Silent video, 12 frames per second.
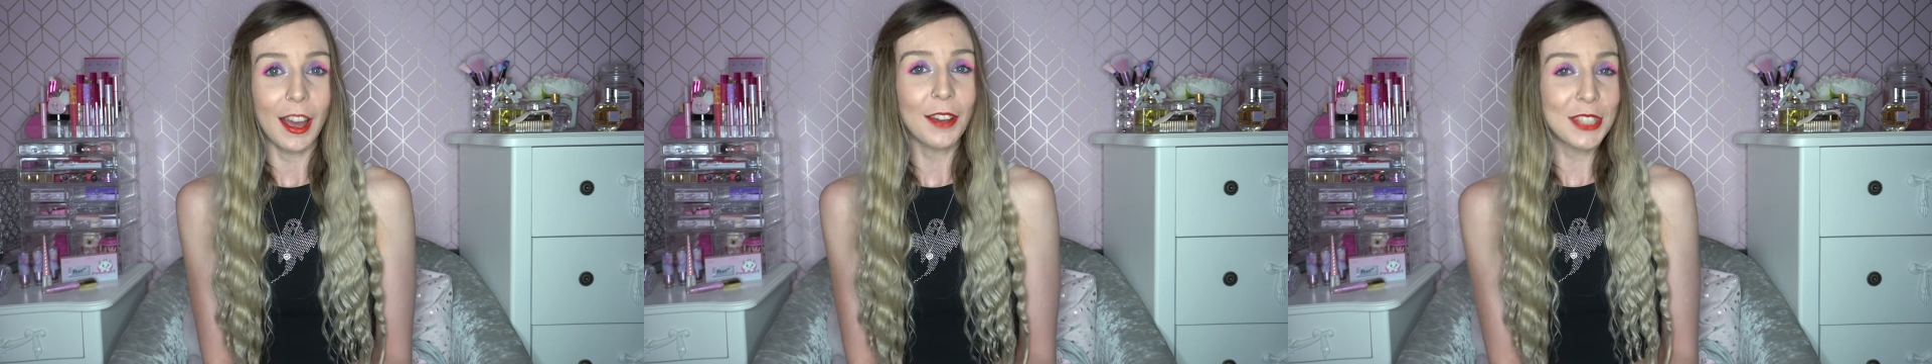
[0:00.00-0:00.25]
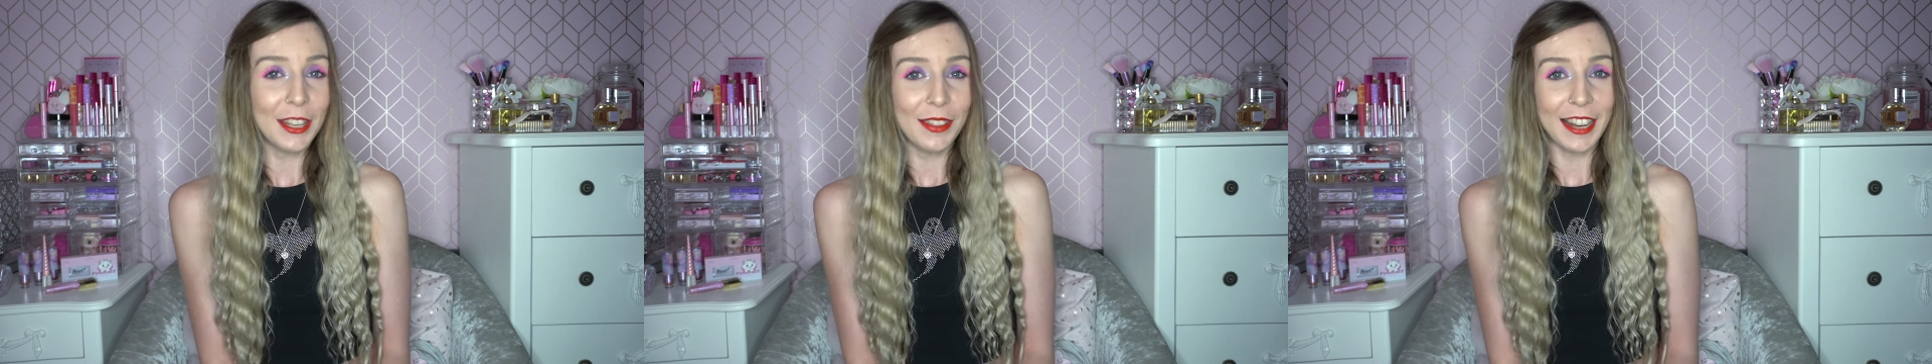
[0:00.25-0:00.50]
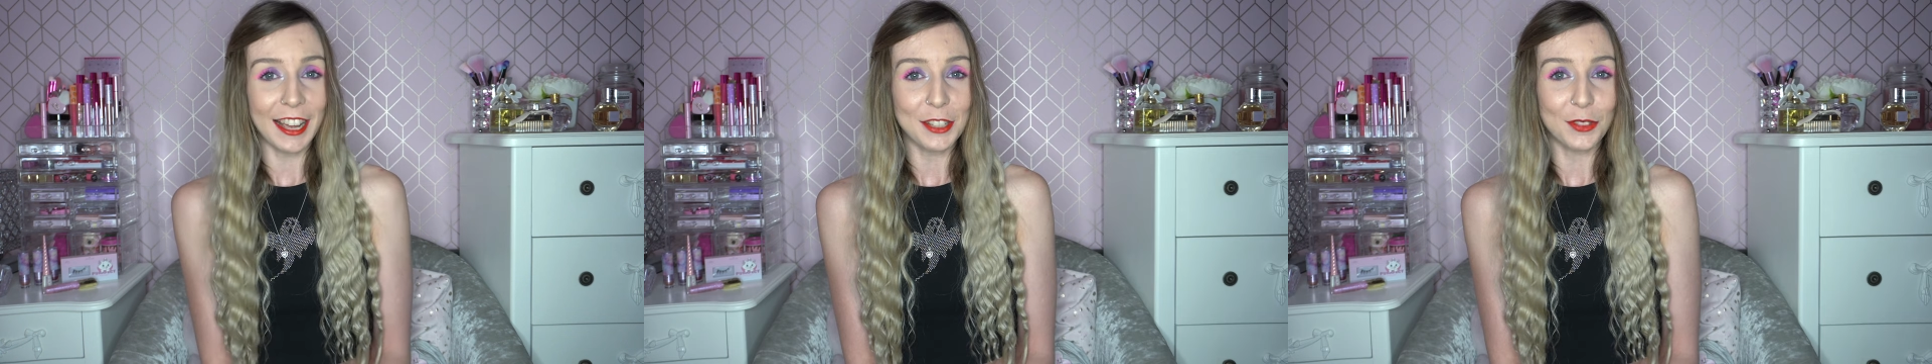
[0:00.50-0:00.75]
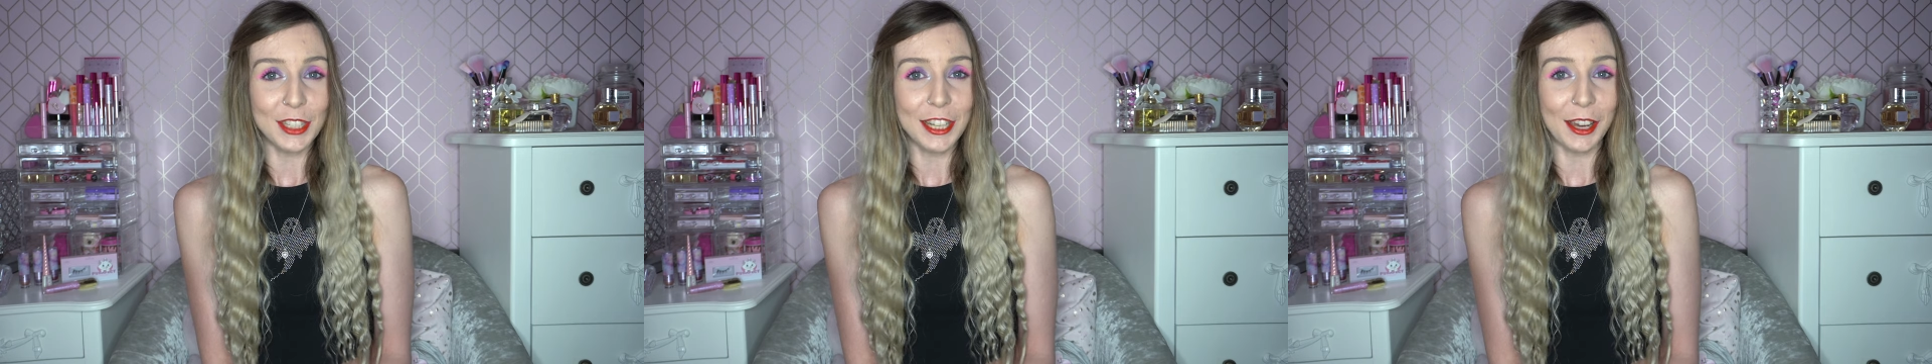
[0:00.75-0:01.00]
I'll see you in the
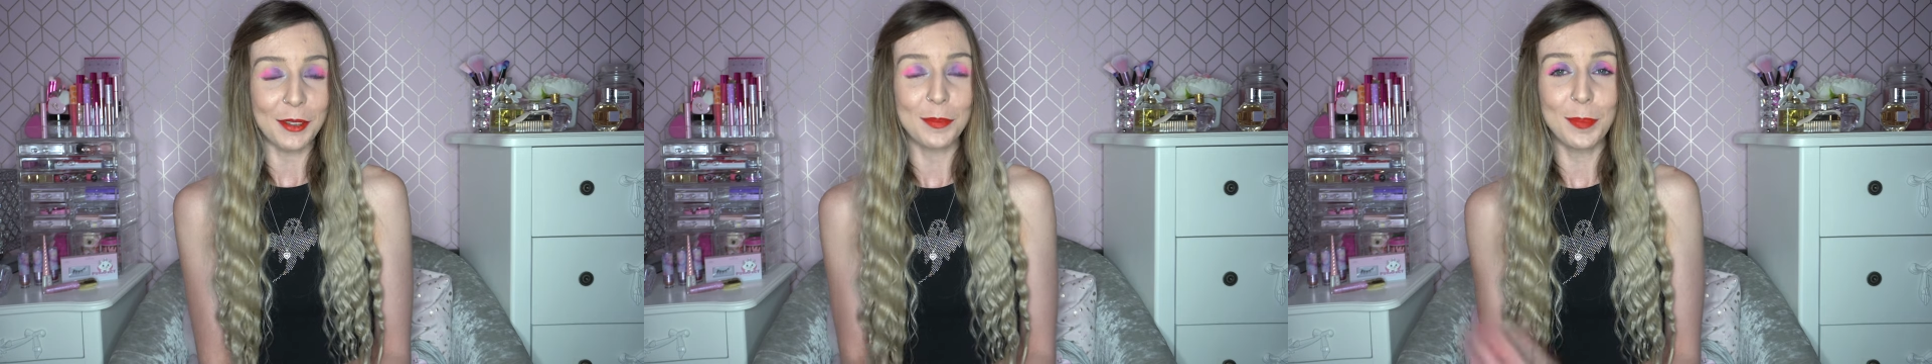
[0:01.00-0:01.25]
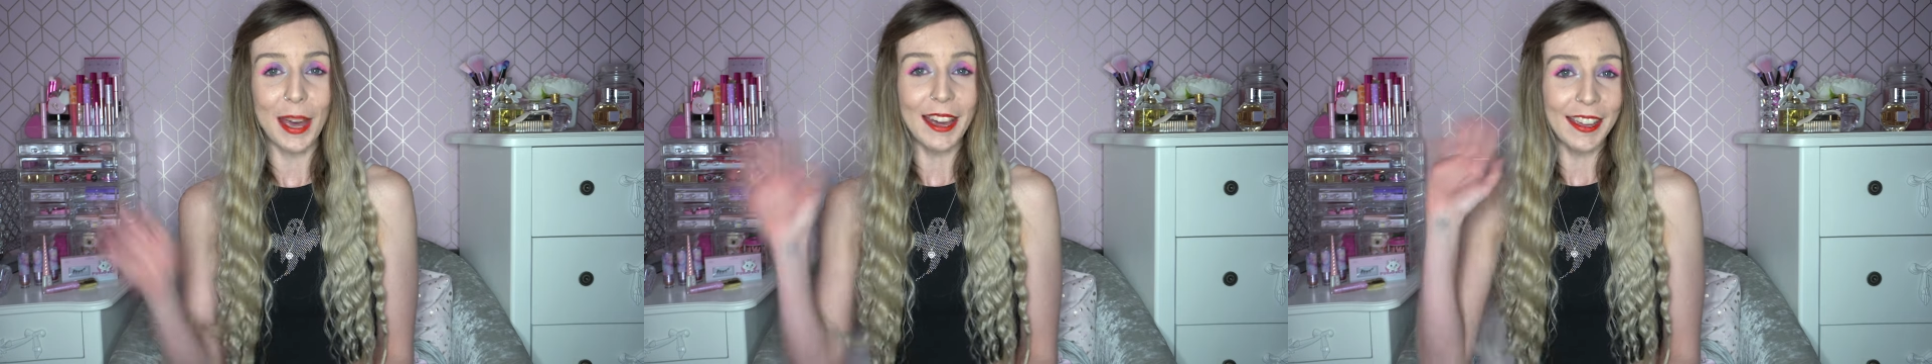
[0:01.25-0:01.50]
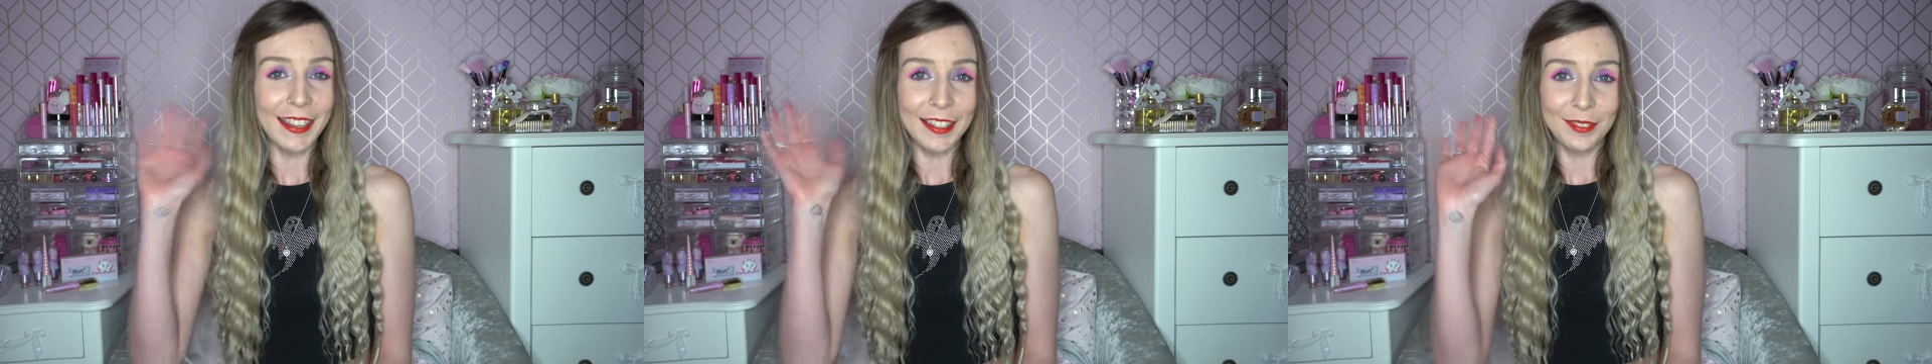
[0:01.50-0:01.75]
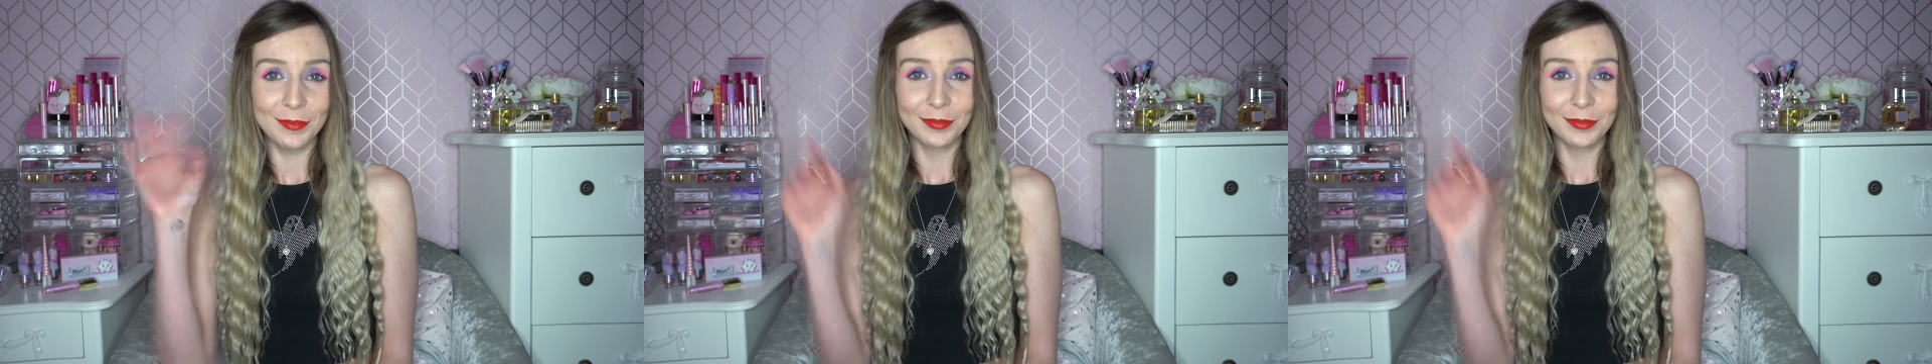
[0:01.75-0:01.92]
next video. Bye.